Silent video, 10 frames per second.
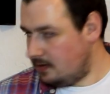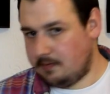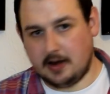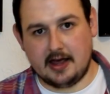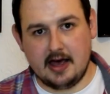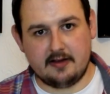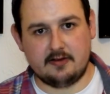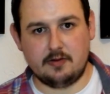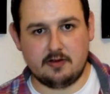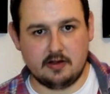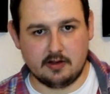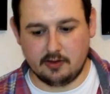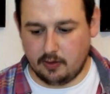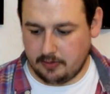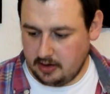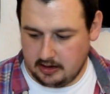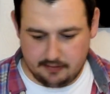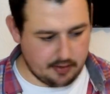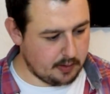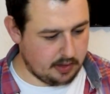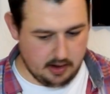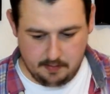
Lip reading: My cat is outside the door. I'm going to leave her out there.